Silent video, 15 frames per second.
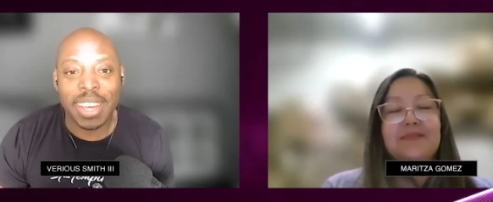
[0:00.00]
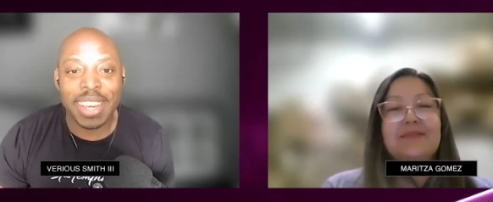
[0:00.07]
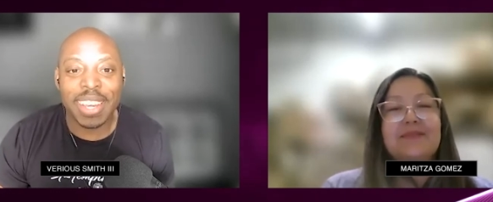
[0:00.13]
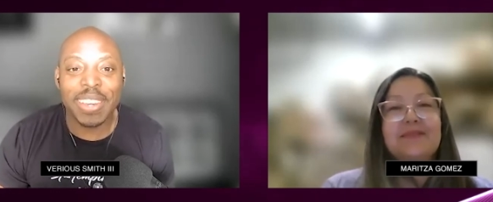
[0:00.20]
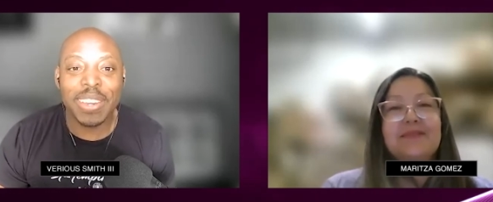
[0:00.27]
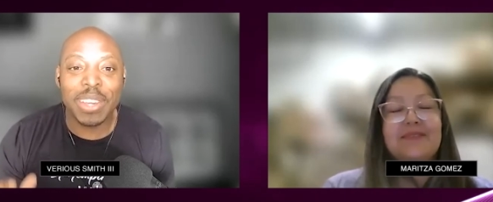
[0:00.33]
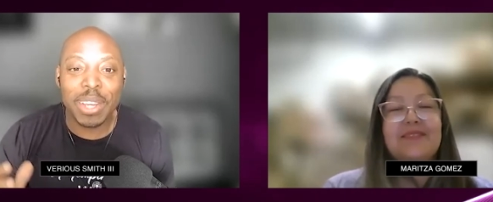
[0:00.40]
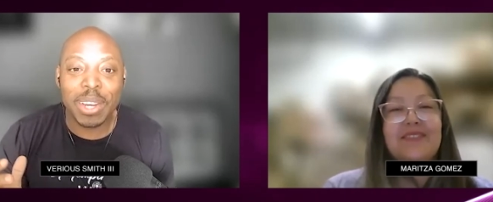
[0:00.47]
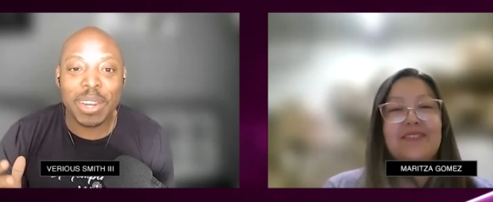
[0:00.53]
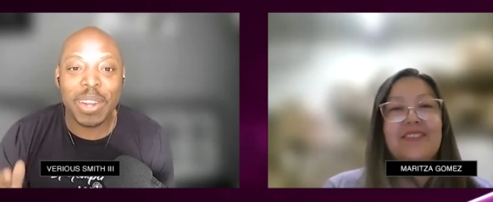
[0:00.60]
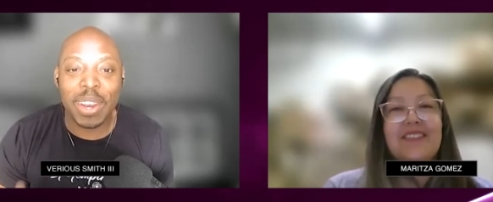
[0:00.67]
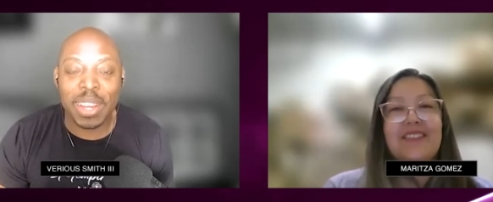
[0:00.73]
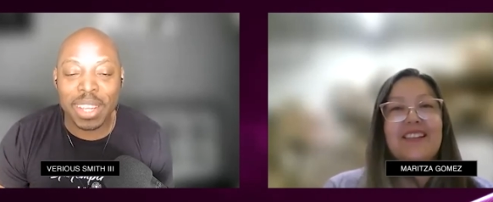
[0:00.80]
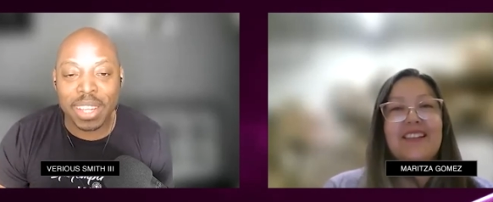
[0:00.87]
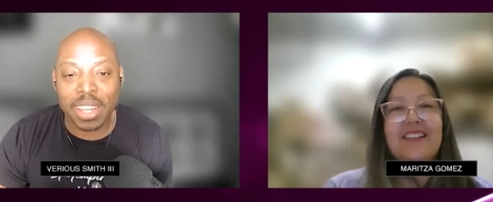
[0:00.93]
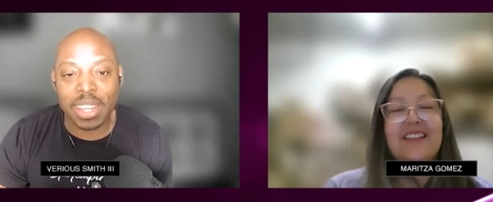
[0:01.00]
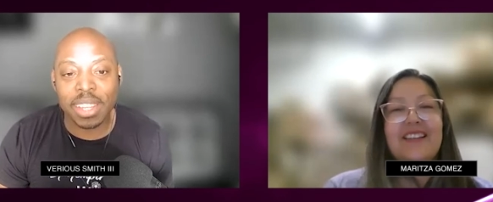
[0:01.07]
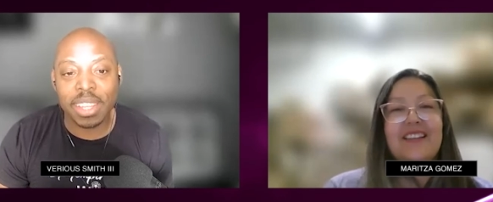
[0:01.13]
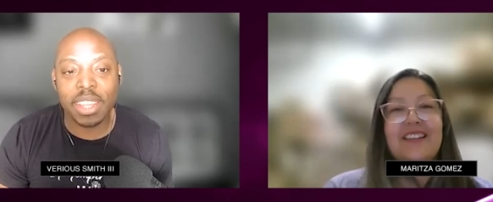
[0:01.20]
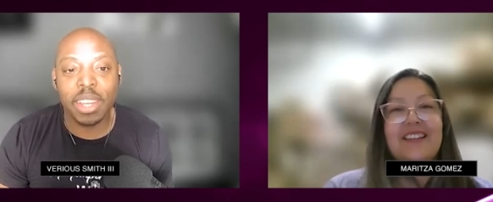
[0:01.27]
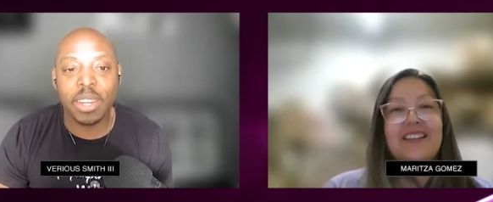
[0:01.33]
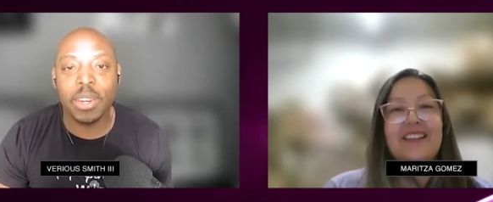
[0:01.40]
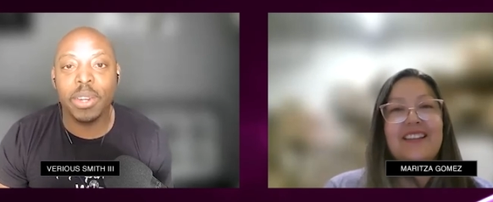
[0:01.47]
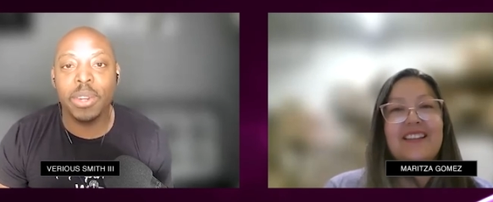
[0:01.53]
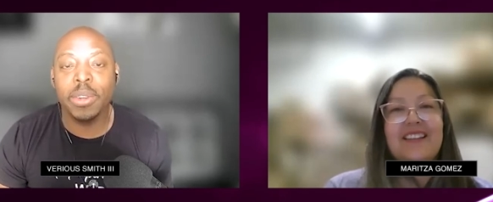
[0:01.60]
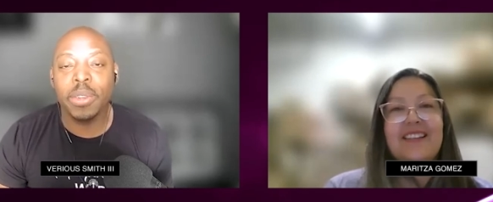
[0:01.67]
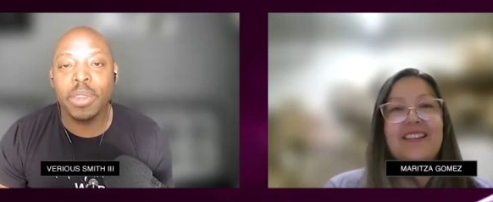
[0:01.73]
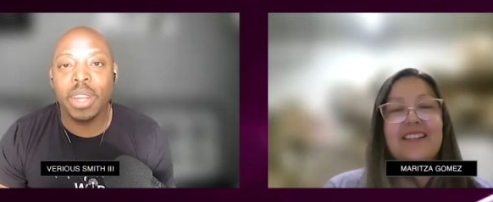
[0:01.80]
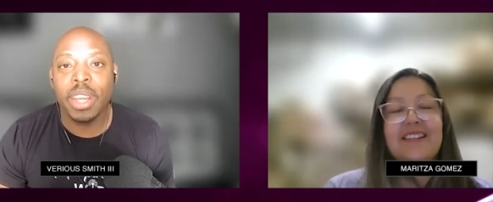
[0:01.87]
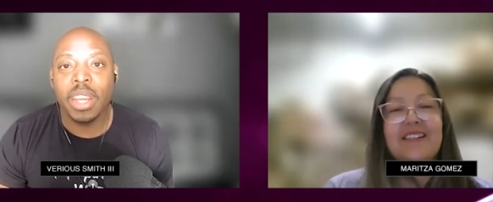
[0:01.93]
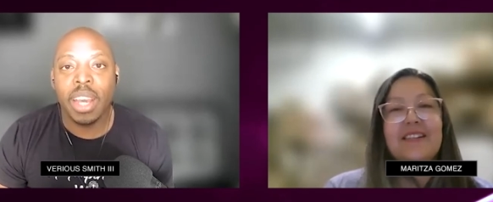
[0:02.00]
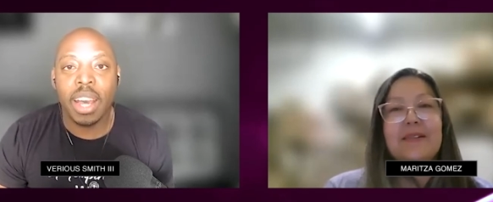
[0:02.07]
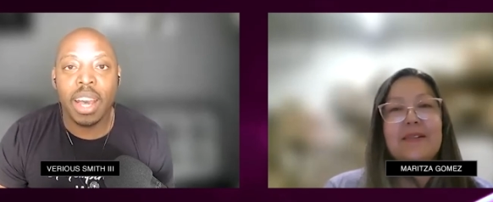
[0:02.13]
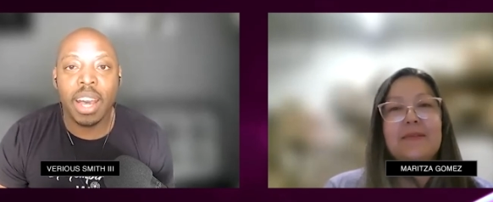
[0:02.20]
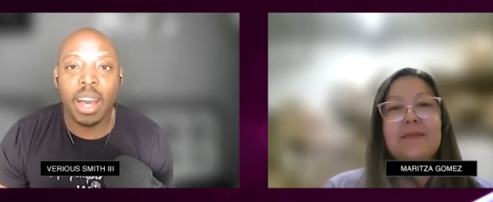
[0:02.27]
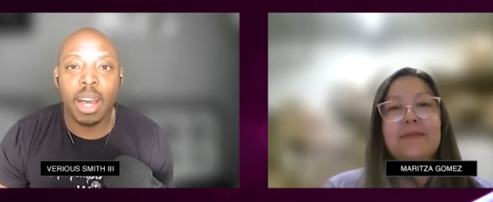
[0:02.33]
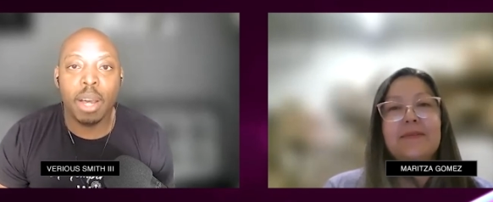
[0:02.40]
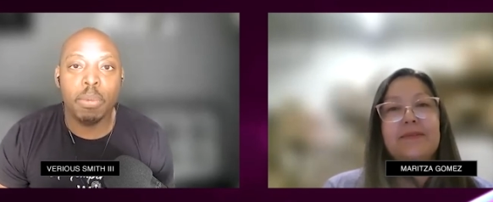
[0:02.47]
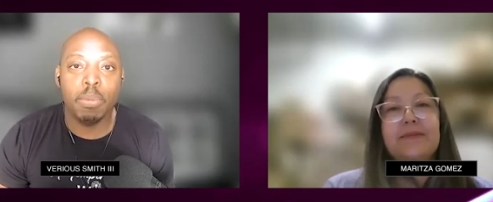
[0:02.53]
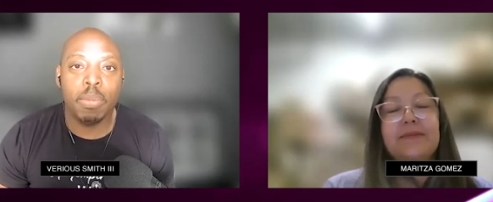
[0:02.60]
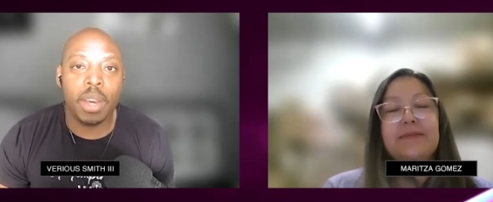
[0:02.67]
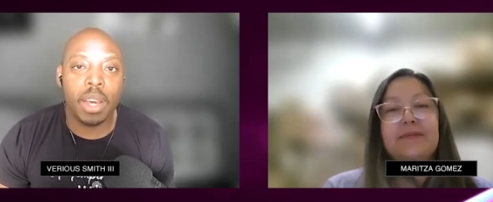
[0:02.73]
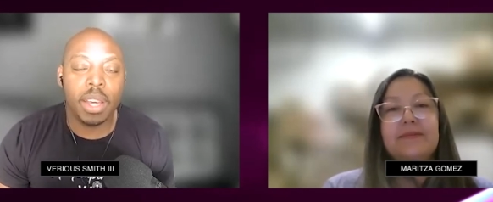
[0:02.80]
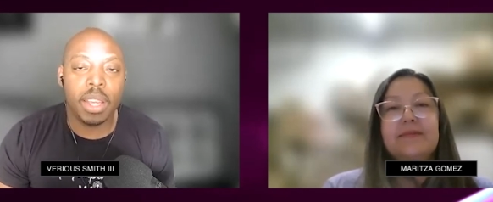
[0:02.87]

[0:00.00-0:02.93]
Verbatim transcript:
Speaker 1: you should consider um,